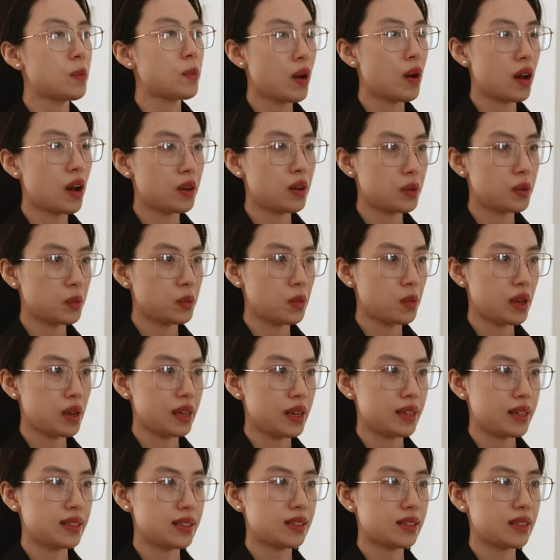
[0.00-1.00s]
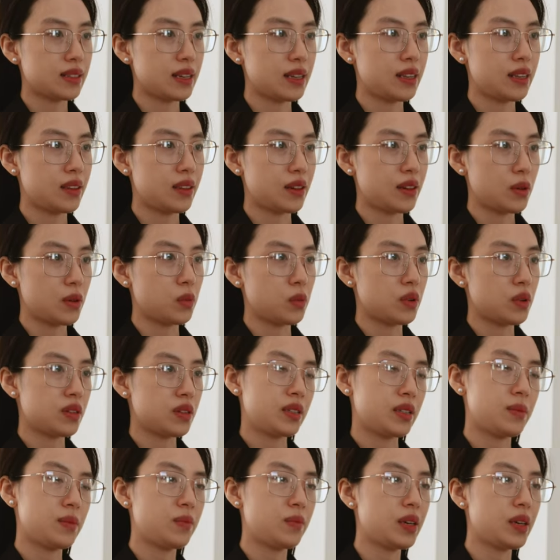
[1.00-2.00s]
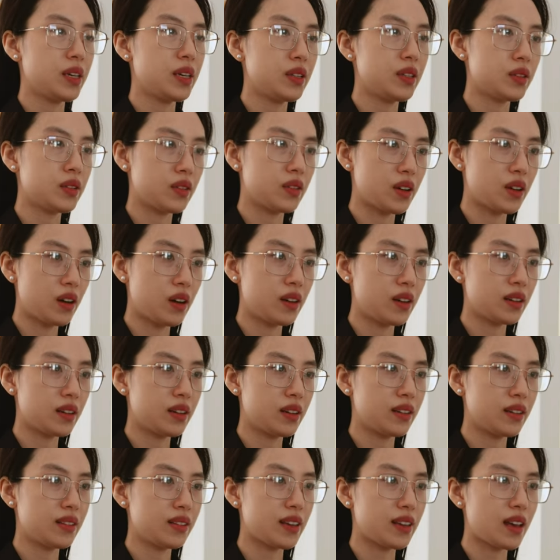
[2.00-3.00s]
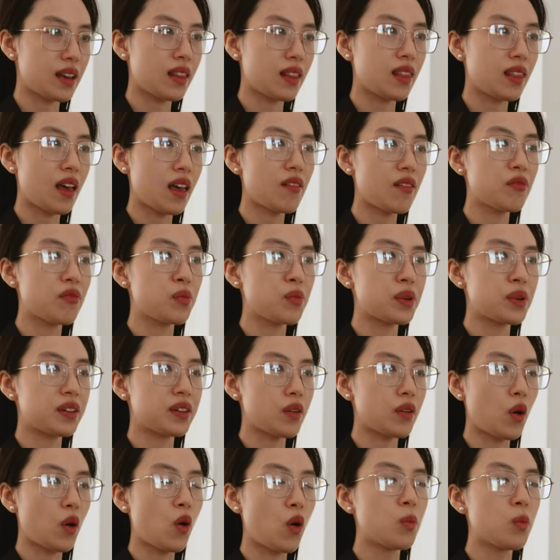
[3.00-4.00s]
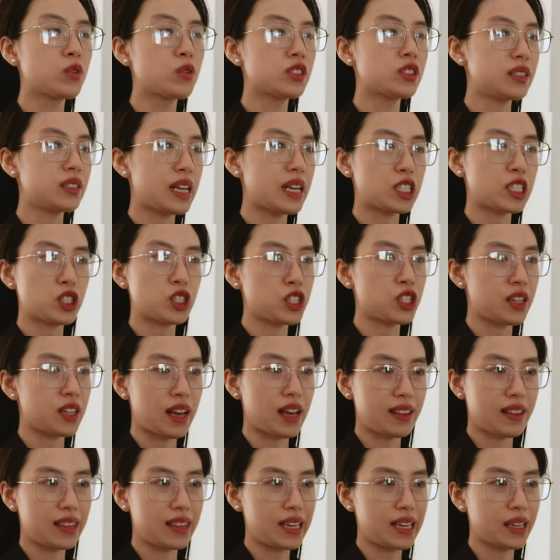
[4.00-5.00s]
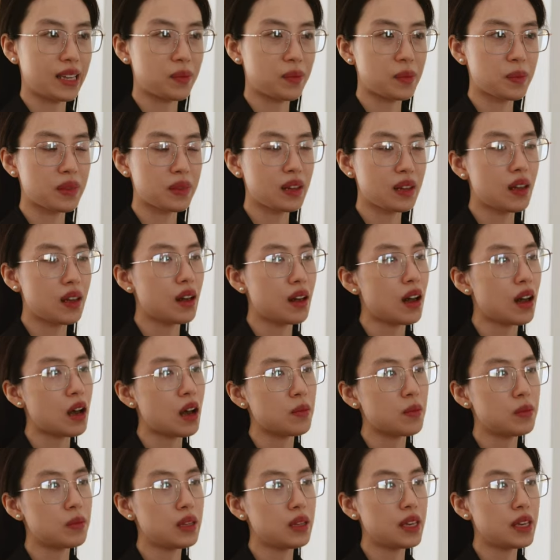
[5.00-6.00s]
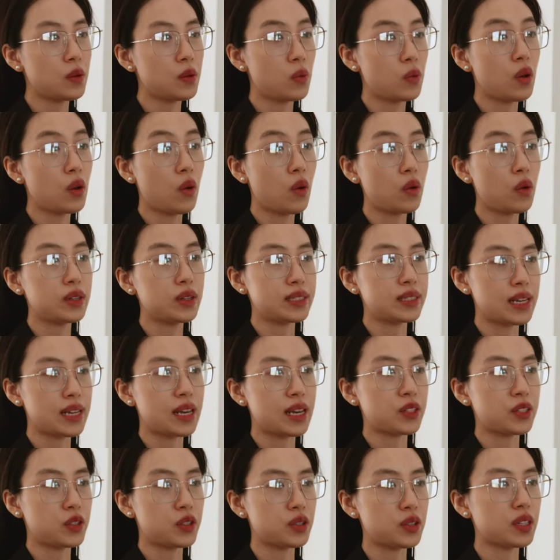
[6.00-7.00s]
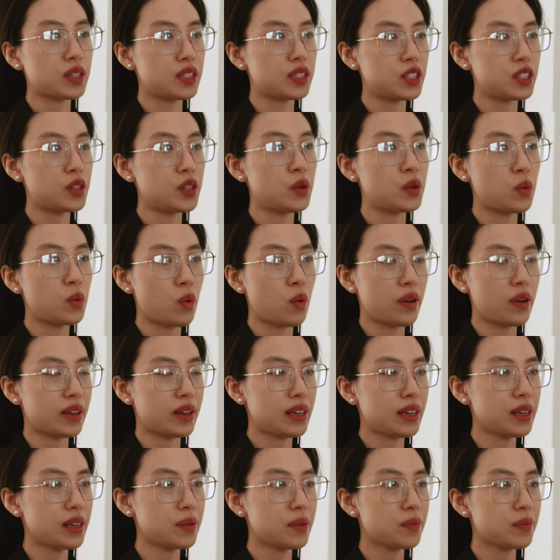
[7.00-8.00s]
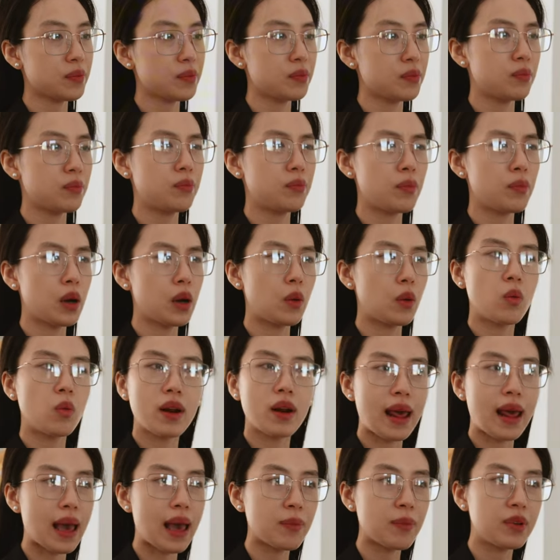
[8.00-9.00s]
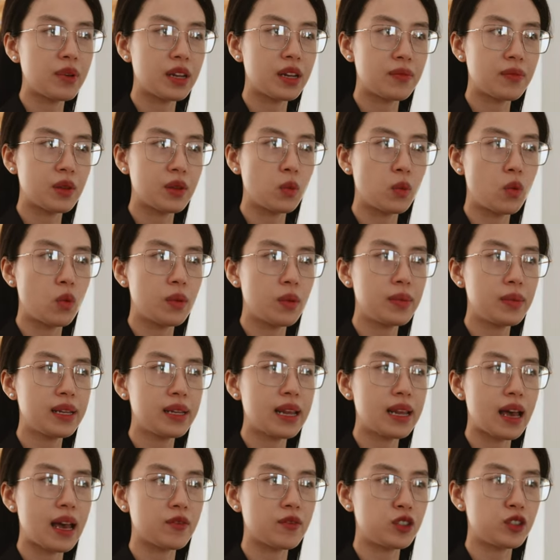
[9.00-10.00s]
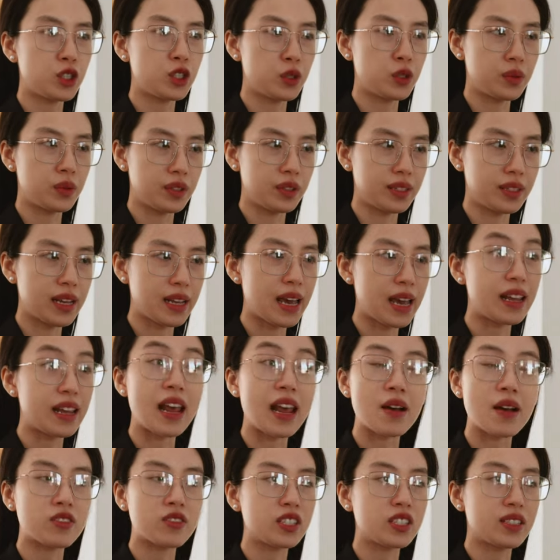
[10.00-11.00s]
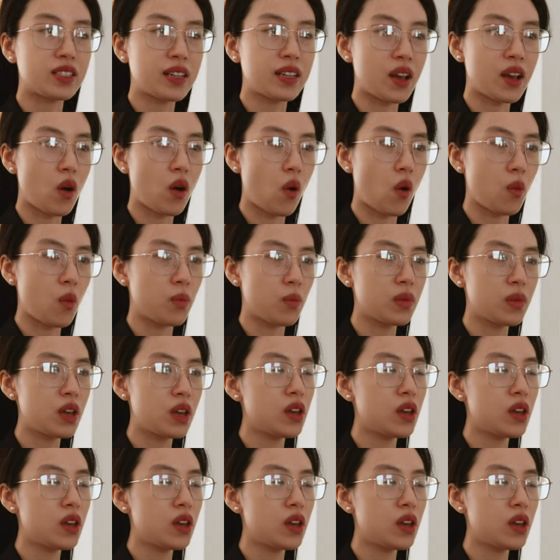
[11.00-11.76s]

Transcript: parted ways, either it was in peace or not, they are left with almost next to nothing. I believe we all intend to continue working, but what happened if the women have children and have to stay home?